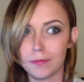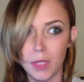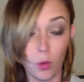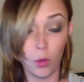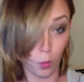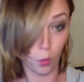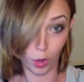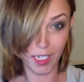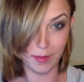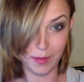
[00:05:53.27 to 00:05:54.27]

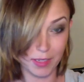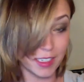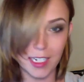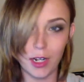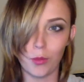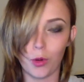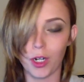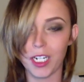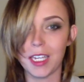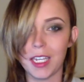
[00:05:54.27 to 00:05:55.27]
wording, because I know wording
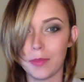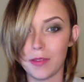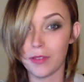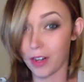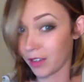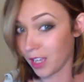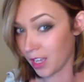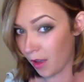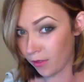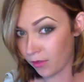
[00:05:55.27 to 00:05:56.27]
can be very
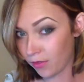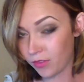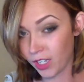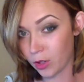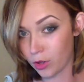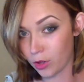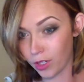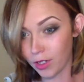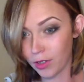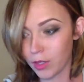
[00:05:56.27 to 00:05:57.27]
fickle
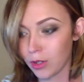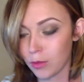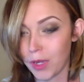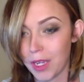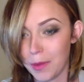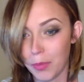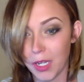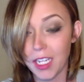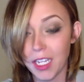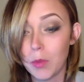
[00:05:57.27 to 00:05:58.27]
with hooping. But
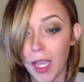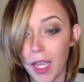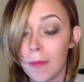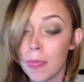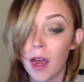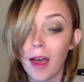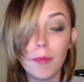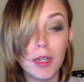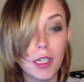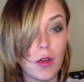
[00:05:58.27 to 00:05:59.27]
anyway, I'm going
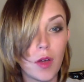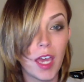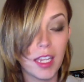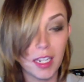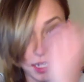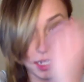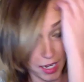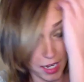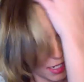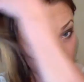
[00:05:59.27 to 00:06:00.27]
to go ahead and hand
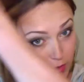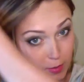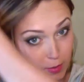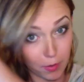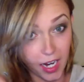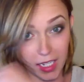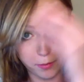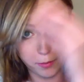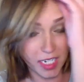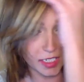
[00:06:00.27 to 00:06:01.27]
it over to Bryant.
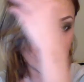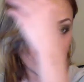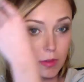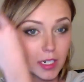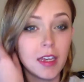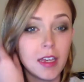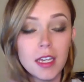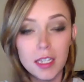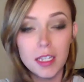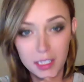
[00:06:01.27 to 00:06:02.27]
Bryant, do you want to
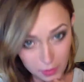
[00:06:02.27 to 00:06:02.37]
give a